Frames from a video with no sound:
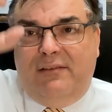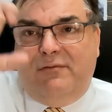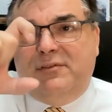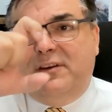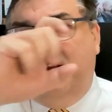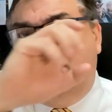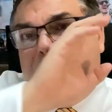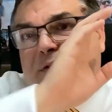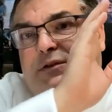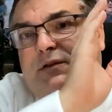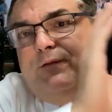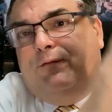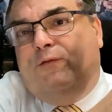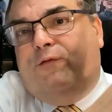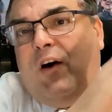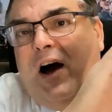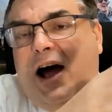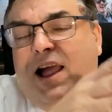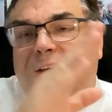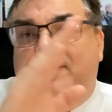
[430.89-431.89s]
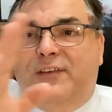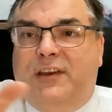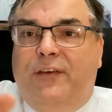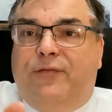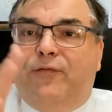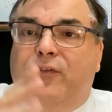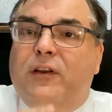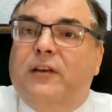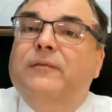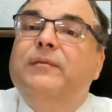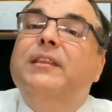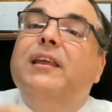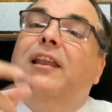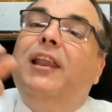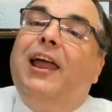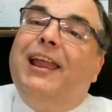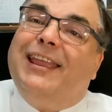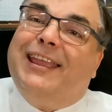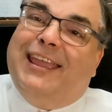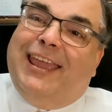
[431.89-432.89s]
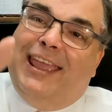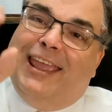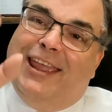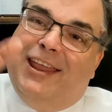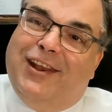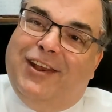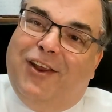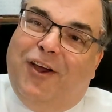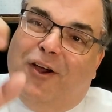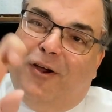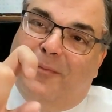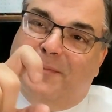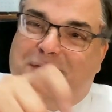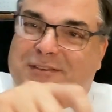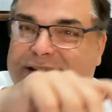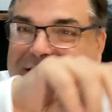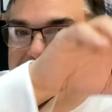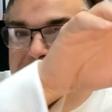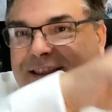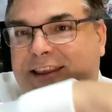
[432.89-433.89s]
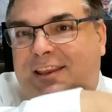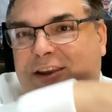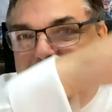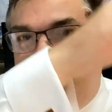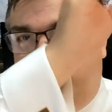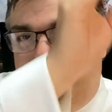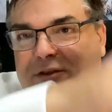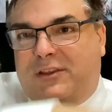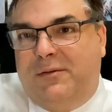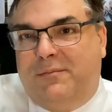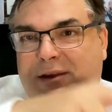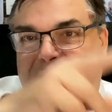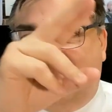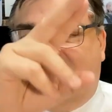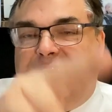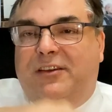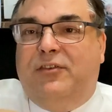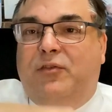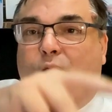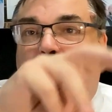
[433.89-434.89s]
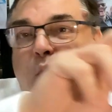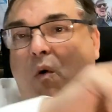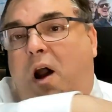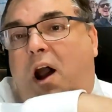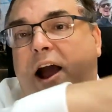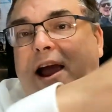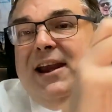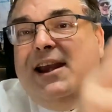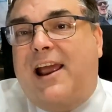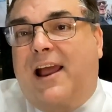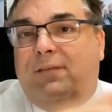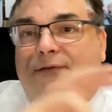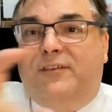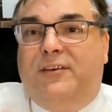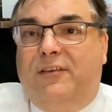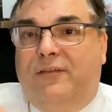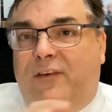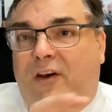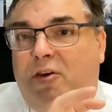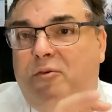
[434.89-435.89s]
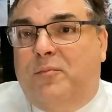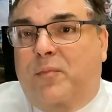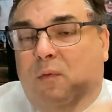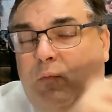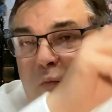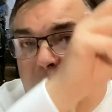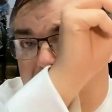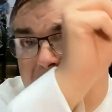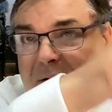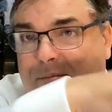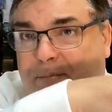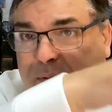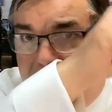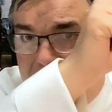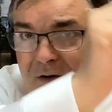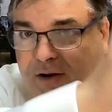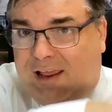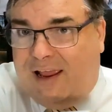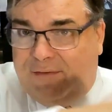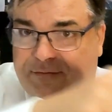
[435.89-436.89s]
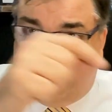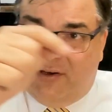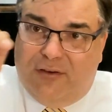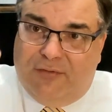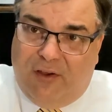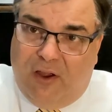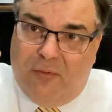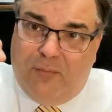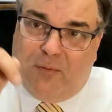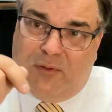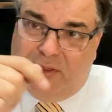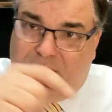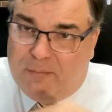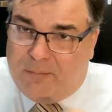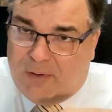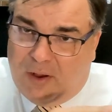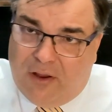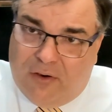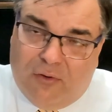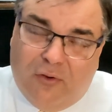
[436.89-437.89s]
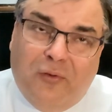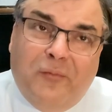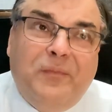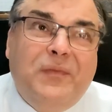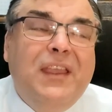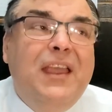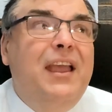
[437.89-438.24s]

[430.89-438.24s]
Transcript: It was, it was five different. They're like gear knobs, and that you put them into your wine after you've op- wine bottle after you've opened the bottle.